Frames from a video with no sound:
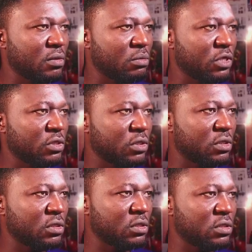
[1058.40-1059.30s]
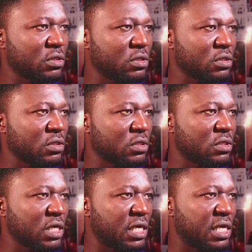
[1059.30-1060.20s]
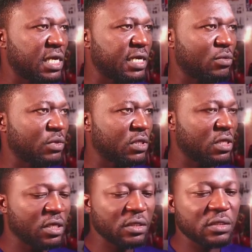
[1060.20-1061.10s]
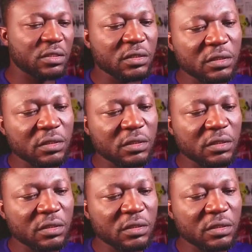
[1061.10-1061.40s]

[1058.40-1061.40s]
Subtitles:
make sure this is aligned with this.